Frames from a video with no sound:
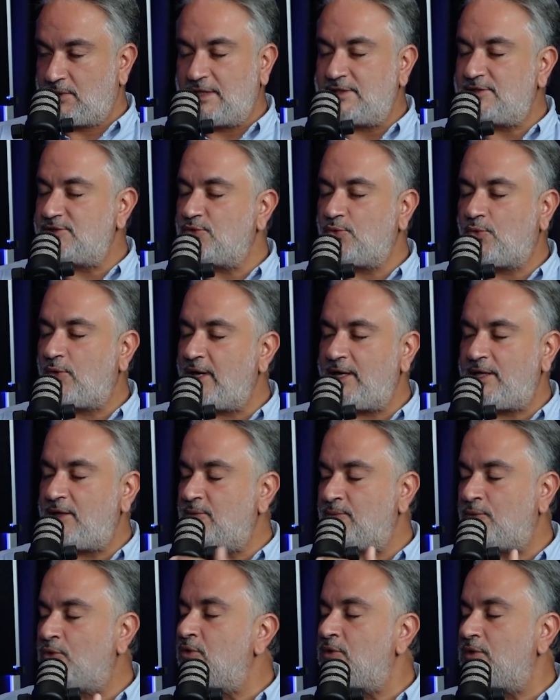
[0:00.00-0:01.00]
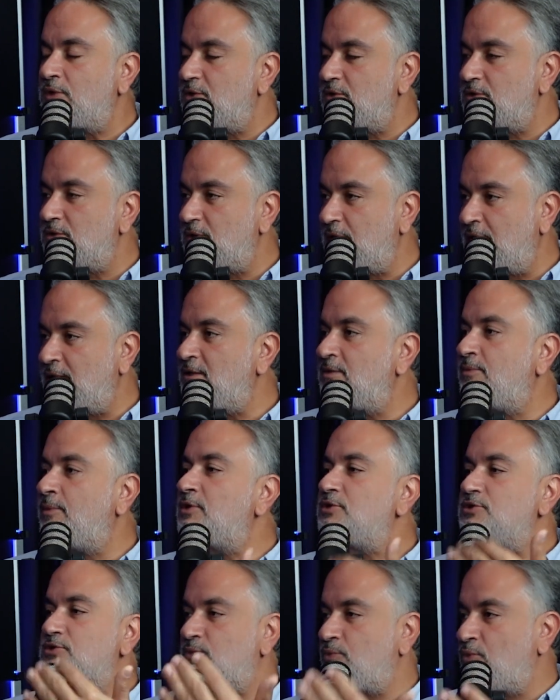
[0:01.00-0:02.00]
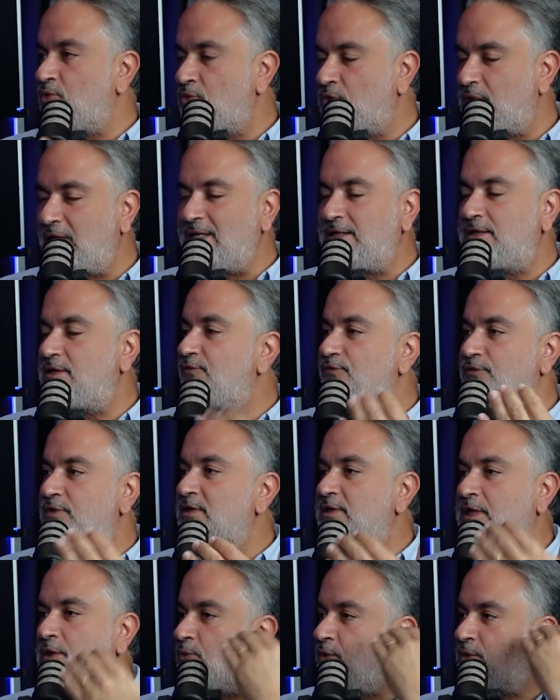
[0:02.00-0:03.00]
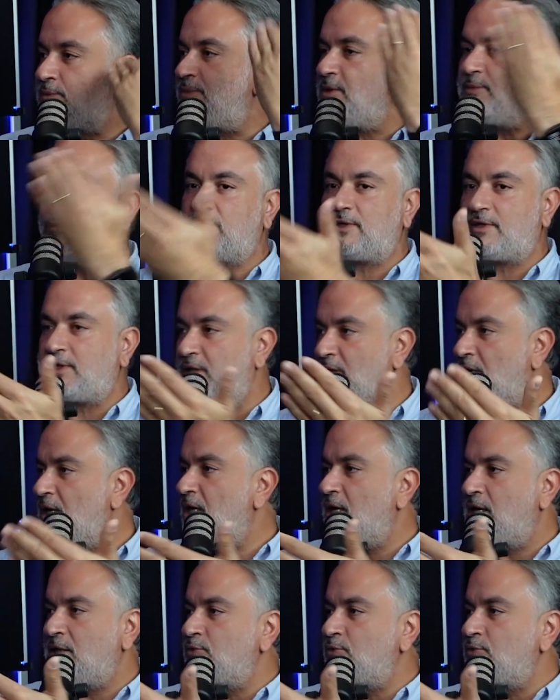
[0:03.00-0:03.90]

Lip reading: It's way more and much more and different than what people think